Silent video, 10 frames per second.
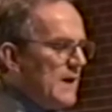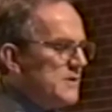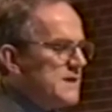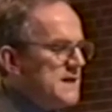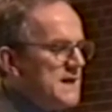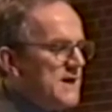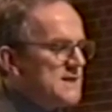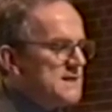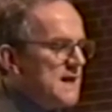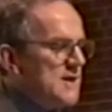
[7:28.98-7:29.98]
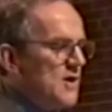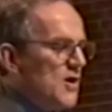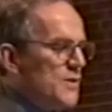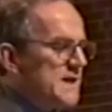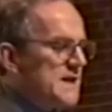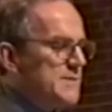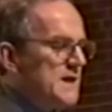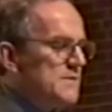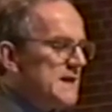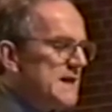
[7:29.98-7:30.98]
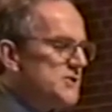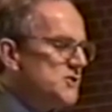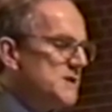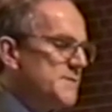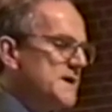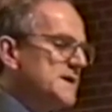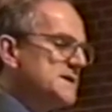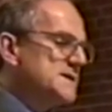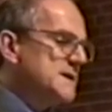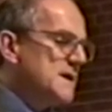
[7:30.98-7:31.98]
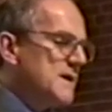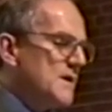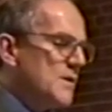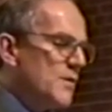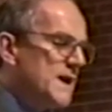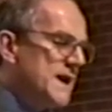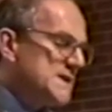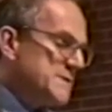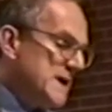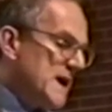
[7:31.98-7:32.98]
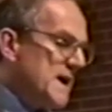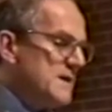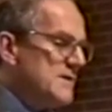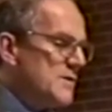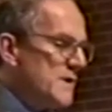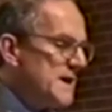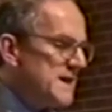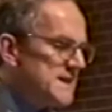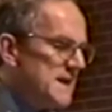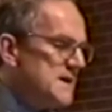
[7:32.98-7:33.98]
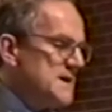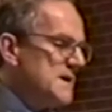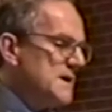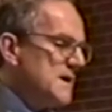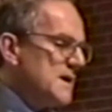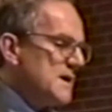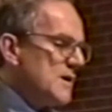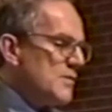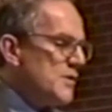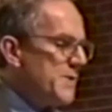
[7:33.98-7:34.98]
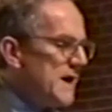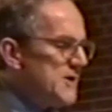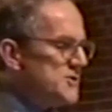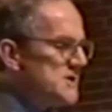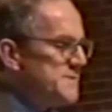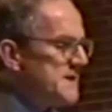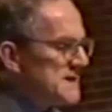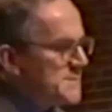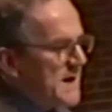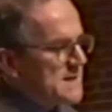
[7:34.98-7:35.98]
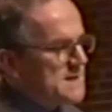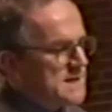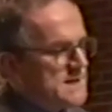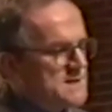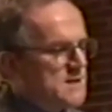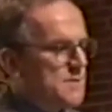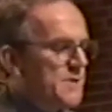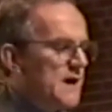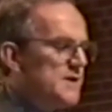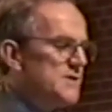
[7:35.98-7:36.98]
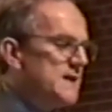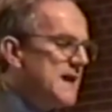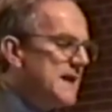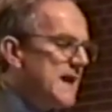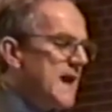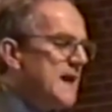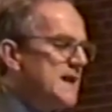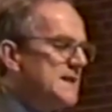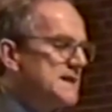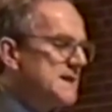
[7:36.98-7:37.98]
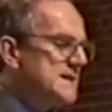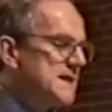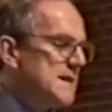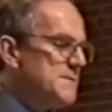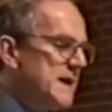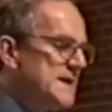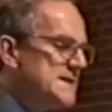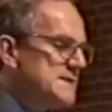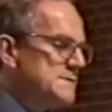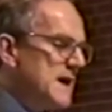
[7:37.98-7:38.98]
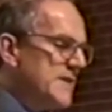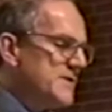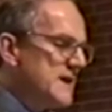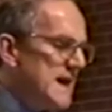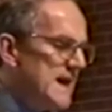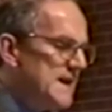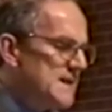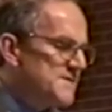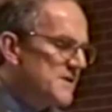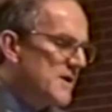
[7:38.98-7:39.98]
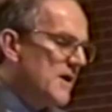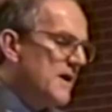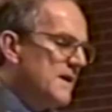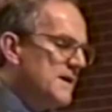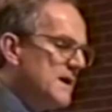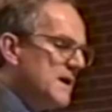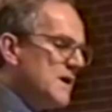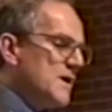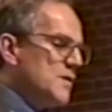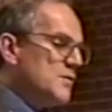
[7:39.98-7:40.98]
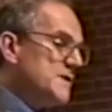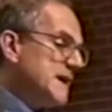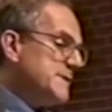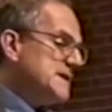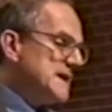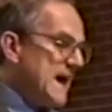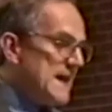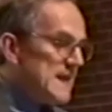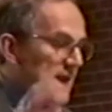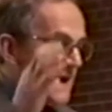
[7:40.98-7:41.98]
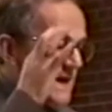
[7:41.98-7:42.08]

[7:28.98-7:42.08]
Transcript: how will the ELCA know what a committed relationship is, when it has begun or when it has ended? Will parishes be expected to consider partnered gay candidates on the same basis with other candidates for call? Will they be denied